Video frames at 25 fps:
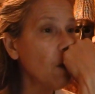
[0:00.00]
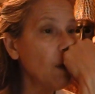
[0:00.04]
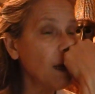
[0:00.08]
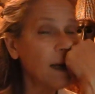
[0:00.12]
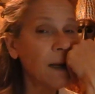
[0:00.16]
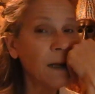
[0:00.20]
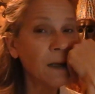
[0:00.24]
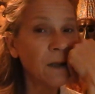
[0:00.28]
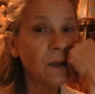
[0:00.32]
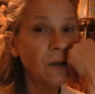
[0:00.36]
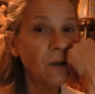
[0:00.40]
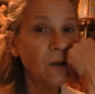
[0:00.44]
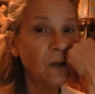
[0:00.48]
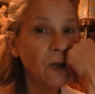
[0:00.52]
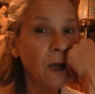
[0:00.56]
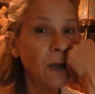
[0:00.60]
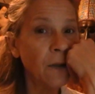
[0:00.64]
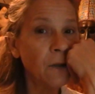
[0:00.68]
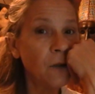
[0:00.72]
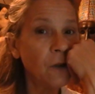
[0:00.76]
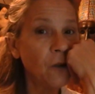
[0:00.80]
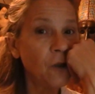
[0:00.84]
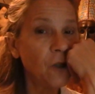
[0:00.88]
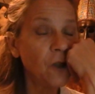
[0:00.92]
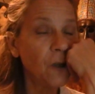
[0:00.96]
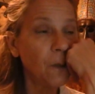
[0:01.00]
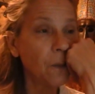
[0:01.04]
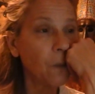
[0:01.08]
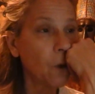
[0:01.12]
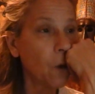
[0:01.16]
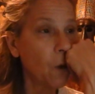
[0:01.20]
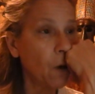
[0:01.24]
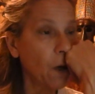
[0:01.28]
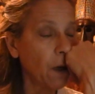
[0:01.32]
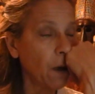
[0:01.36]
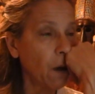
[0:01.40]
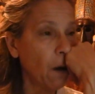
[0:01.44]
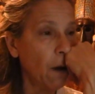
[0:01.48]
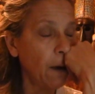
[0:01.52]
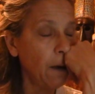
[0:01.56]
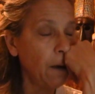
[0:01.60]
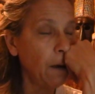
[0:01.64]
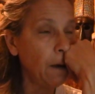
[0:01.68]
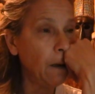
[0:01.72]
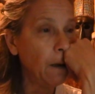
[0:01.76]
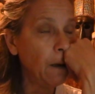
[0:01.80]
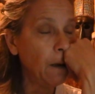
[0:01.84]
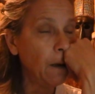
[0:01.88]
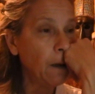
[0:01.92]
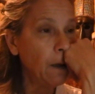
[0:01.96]
Because there's censorship going
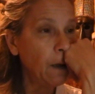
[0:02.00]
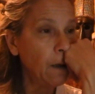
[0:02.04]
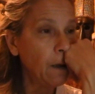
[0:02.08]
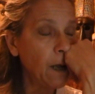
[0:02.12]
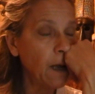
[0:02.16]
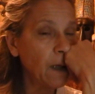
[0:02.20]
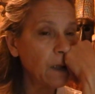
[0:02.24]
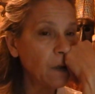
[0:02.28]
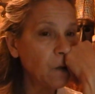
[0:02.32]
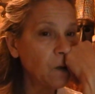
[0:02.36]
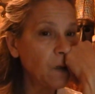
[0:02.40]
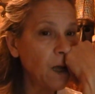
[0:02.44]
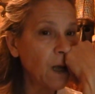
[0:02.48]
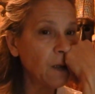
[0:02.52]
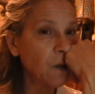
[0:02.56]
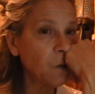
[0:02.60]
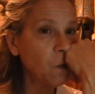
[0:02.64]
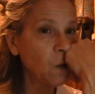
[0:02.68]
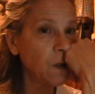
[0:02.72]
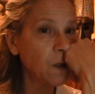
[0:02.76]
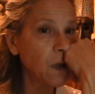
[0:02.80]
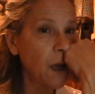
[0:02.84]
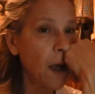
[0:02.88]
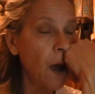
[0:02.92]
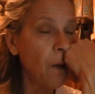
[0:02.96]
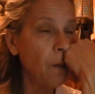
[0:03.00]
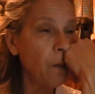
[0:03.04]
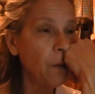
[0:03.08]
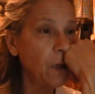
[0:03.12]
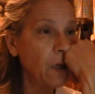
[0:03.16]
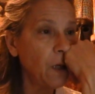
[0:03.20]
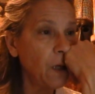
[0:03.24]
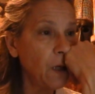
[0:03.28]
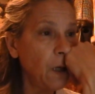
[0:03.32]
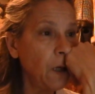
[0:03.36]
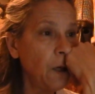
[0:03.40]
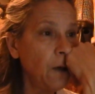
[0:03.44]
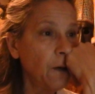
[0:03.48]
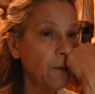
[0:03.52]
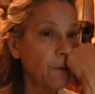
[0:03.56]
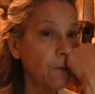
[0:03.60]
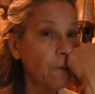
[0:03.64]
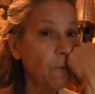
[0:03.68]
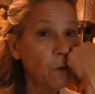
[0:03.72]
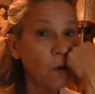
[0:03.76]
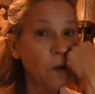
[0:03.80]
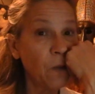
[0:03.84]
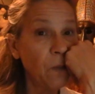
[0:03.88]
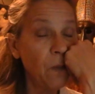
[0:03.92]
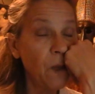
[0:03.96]
on. That's what's happening
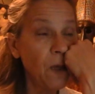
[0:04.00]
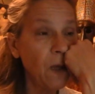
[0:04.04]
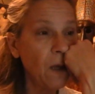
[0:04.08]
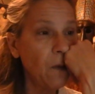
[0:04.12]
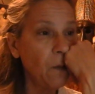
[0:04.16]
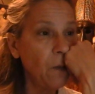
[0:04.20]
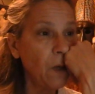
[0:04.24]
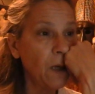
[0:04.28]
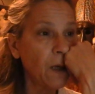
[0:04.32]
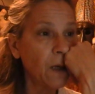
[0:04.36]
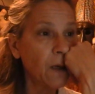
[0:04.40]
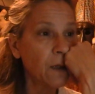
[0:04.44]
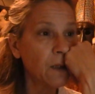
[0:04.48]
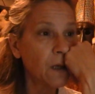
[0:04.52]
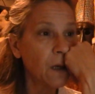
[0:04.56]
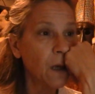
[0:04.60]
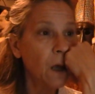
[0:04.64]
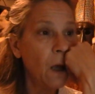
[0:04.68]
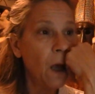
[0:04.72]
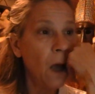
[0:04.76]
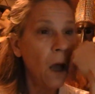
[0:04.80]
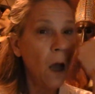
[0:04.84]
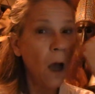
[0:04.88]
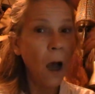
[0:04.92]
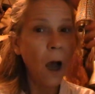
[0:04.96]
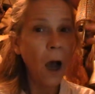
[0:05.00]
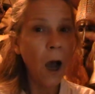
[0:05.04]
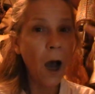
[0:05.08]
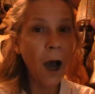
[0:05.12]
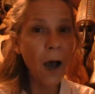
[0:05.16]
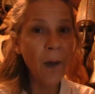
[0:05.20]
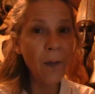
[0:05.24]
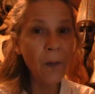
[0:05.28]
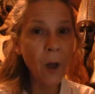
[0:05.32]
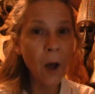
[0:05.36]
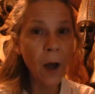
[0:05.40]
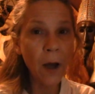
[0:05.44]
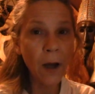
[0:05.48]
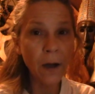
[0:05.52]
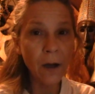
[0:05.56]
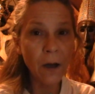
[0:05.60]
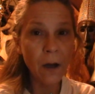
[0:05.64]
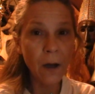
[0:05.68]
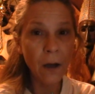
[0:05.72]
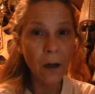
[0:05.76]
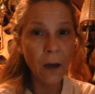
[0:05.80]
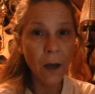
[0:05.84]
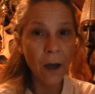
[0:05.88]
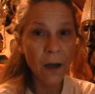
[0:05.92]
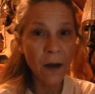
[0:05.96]
here with me, because I'm not
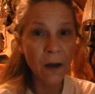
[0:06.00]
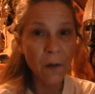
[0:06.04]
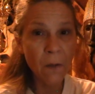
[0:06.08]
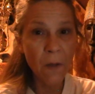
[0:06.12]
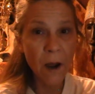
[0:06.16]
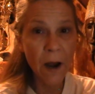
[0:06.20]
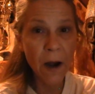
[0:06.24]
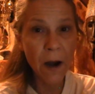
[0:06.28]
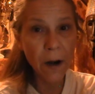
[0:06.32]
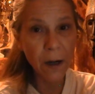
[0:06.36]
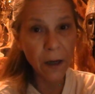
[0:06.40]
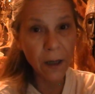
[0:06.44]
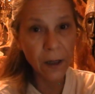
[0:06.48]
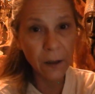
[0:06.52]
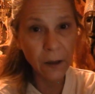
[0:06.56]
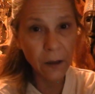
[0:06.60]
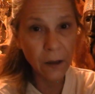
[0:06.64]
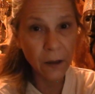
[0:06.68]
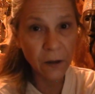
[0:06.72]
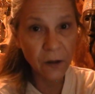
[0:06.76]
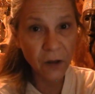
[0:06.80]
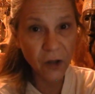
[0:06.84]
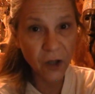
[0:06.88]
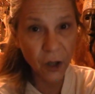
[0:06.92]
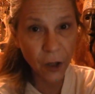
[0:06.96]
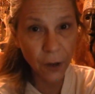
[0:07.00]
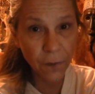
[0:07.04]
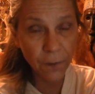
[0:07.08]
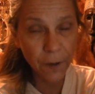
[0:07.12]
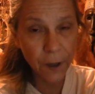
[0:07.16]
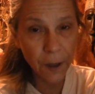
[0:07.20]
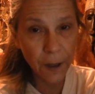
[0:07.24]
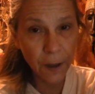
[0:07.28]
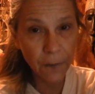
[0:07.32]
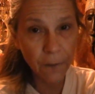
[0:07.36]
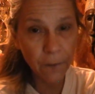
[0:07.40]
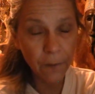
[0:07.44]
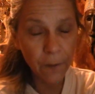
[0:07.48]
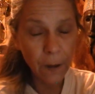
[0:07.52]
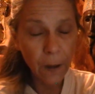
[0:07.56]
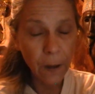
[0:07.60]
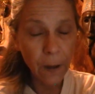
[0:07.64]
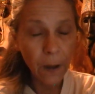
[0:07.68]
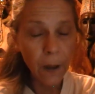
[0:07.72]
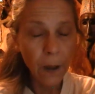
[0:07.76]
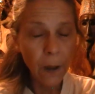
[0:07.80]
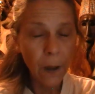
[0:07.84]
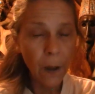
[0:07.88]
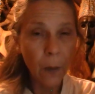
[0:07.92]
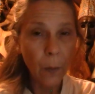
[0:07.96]
an American conservative,
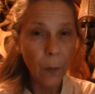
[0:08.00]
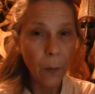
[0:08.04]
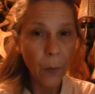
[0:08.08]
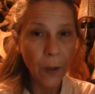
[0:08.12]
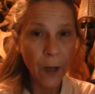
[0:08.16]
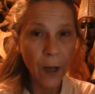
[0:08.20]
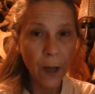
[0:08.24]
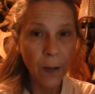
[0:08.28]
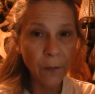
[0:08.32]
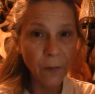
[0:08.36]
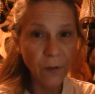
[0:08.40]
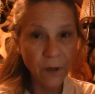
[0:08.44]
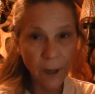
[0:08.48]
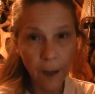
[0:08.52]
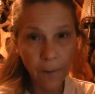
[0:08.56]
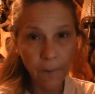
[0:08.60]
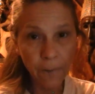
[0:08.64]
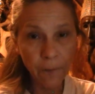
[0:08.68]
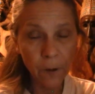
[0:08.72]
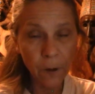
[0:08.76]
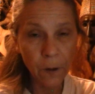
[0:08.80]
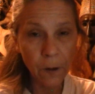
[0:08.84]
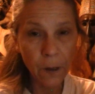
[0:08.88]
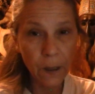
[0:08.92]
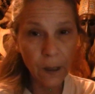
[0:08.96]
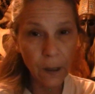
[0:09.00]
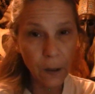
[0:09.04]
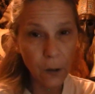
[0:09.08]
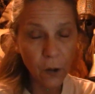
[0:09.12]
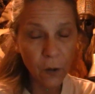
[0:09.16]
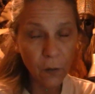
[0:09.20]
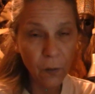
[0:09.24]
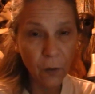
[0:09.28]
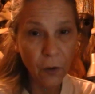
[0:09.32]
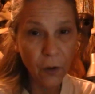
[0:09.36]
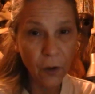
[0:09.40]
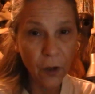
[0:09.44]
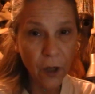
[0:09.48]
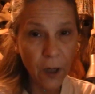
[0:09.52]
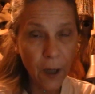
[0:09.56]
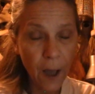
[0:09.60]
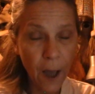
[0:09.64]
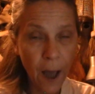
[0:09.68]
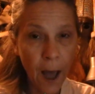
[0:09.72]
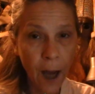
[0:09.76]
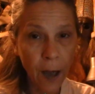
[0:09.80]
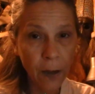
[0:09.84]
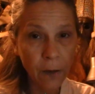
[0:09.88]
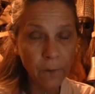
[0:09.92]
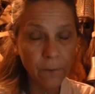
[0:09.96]
but I'm definitely a community
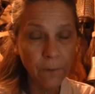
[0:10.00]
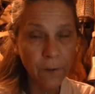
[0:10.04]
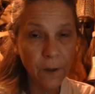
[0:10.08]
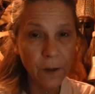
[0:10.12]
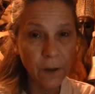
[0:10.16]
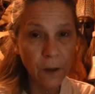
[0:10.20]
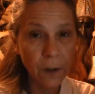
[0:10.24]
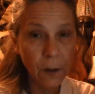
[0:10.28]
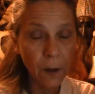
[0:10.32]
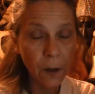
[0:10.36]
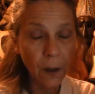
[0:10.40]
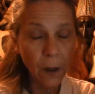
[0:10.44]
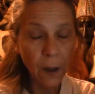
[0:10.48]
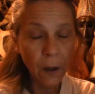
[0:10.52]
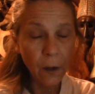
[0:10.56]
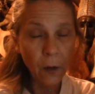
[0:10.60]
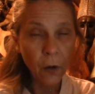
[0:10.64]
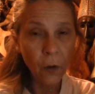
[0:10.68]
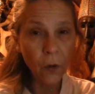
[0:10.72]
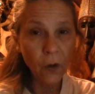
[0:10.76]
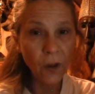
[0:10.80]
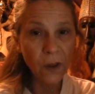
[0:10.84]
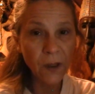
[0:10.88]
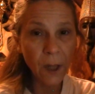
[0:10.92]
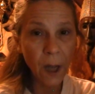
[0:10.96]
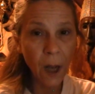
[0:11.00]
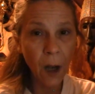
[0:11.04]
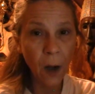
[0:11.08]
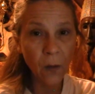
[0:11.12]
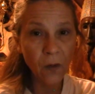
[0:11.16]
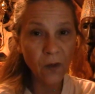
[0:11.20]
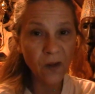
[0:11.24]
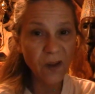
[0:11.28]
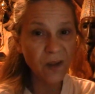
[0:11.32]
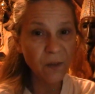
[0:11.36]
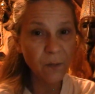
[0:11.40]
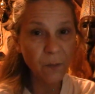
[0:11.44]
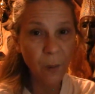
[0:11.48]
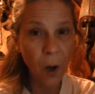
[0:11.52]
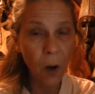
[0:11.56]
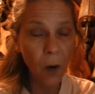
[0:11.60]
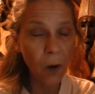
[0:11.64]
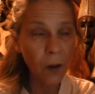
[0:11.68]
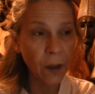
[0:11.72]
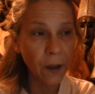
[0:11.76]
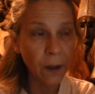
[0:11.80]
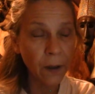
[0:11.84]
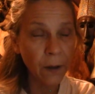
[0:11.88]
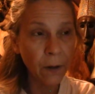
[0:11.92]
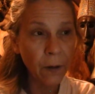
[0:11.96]
activist who is
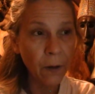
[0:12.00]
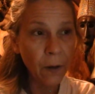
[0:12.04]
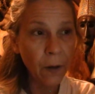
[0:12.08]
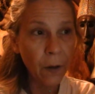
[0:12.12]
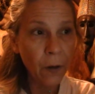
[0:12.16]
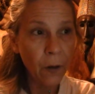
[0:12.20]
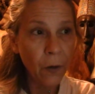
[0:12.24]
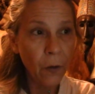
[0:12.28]
outspoken